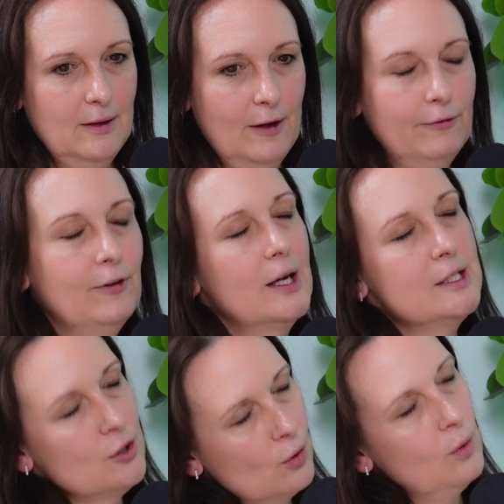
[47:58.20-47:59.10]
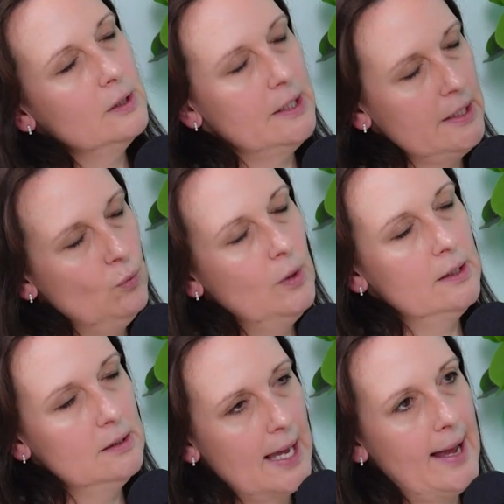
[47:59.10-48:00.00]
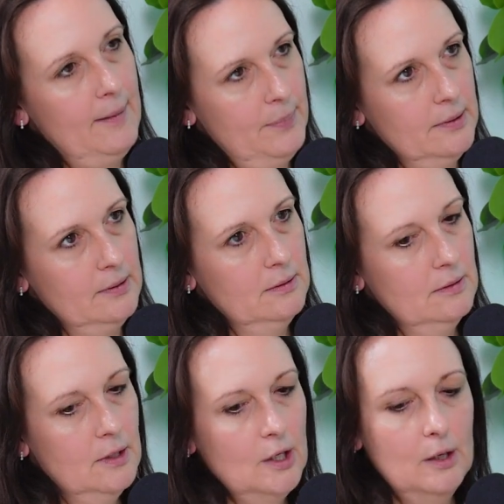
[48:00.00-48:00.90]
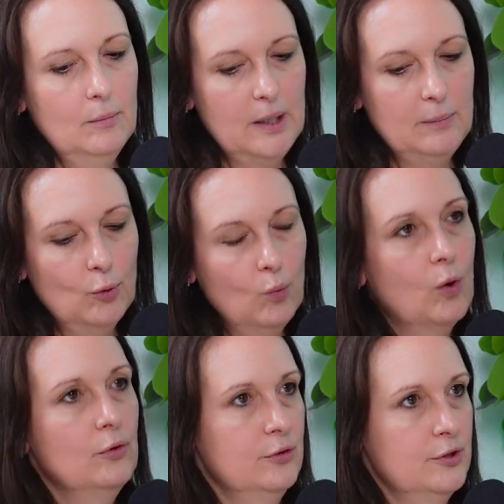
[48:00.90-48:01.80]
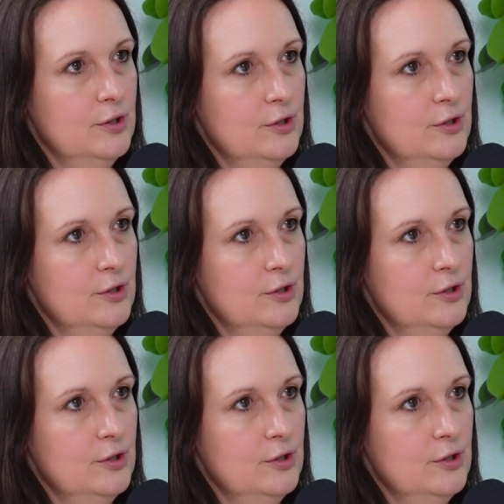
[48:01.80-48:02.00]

a flight to quality will happen. People want